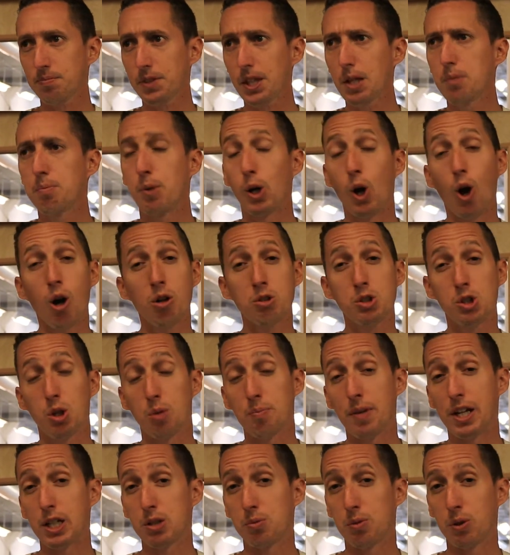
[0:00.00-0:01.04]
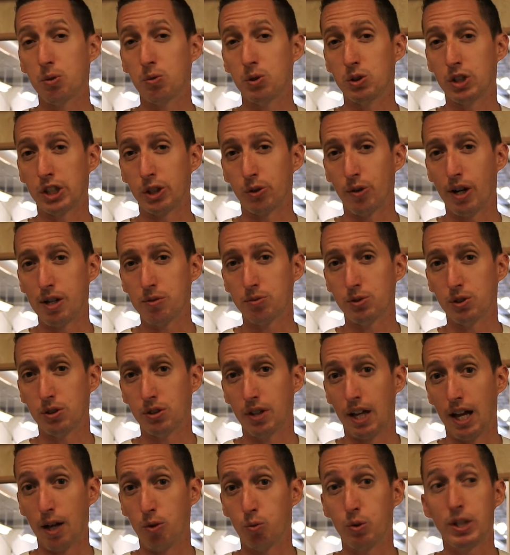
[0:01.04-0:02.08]
But also makes me really grateful
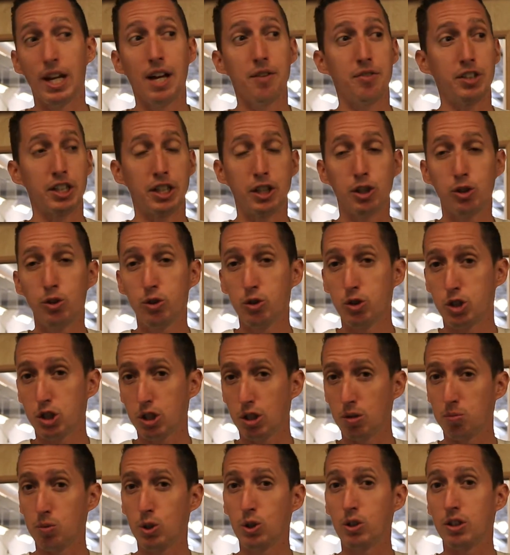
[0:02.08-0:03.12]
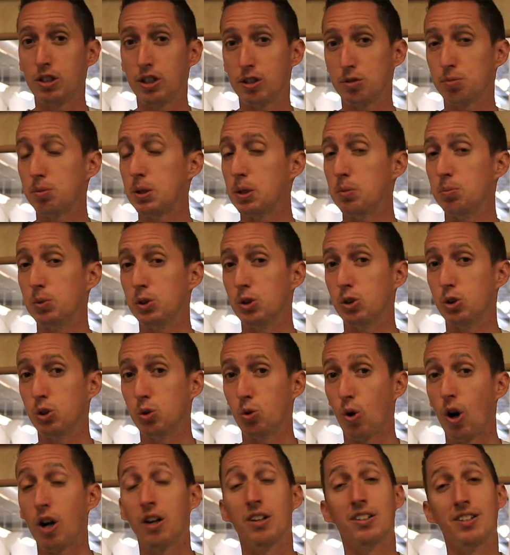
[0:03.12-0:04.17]
that we have a huge community of people who
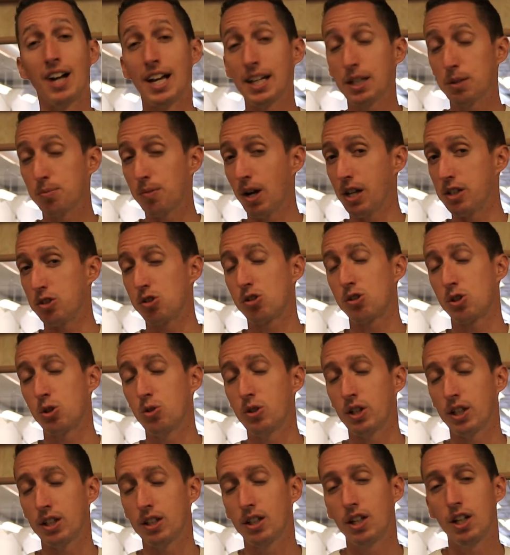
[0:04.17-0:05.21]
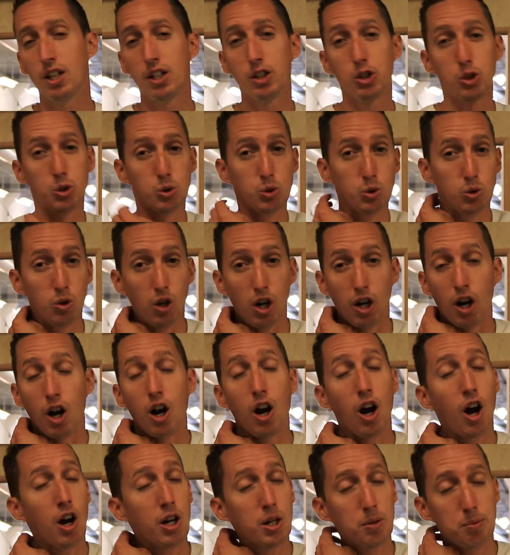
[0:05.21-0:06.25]
are like my student, who are
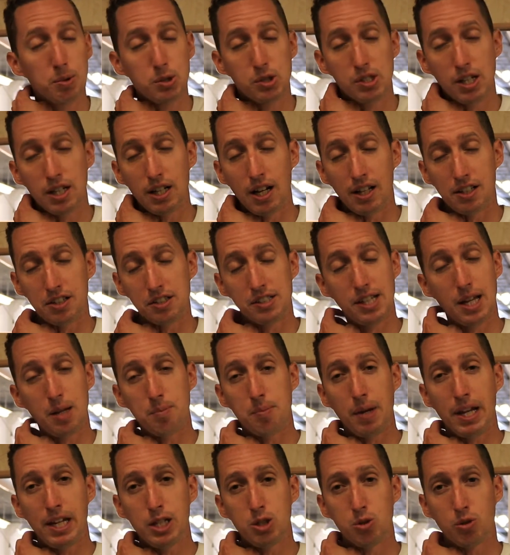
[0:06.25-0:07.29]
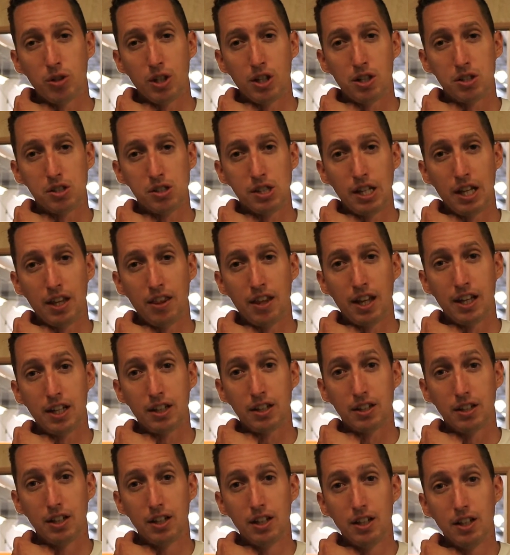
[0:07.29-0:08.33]
100% on the same page with us, and
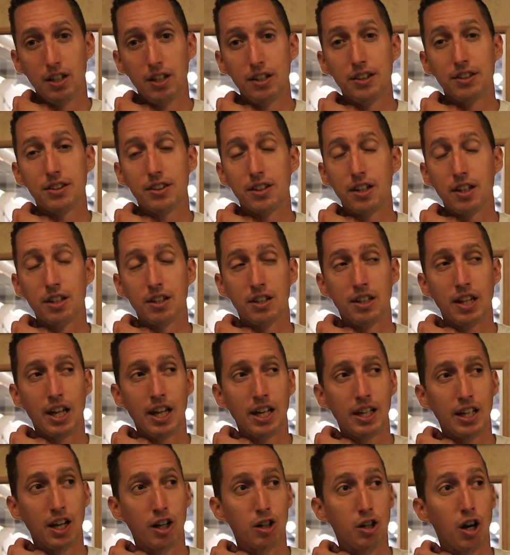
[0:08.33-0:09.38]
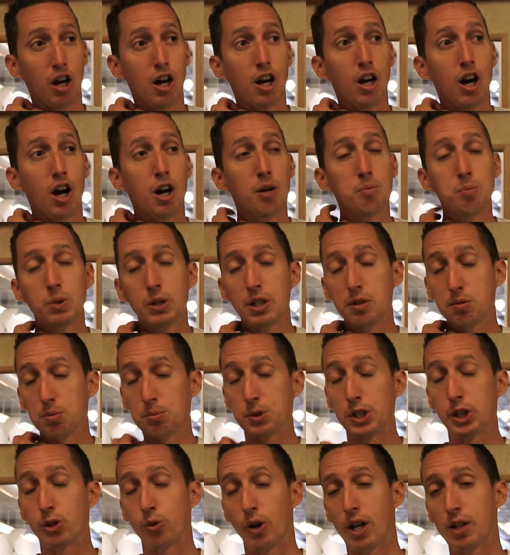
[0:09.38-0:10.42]
they are
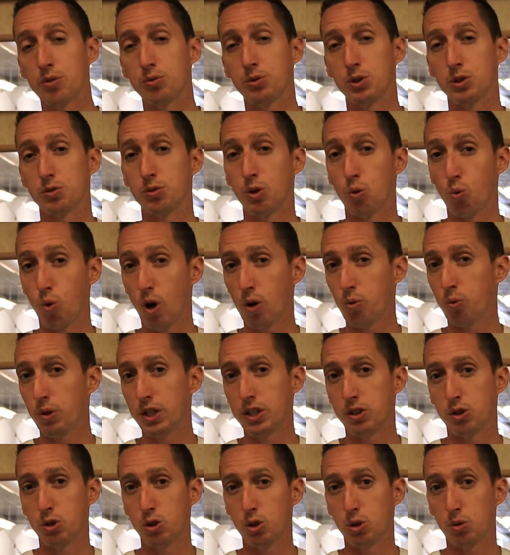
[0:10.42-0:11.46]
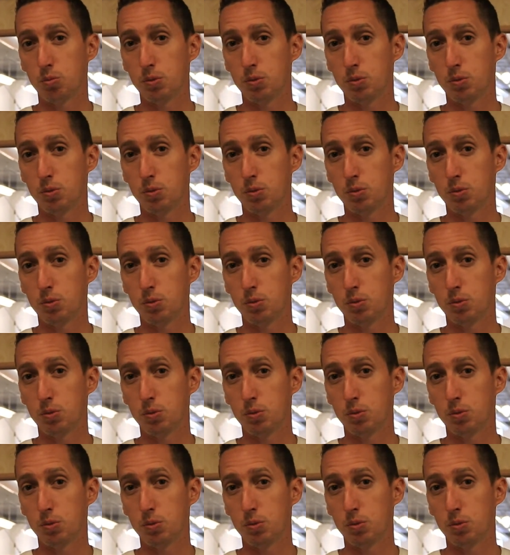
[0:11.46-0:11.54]
unbelievably grateful for what we do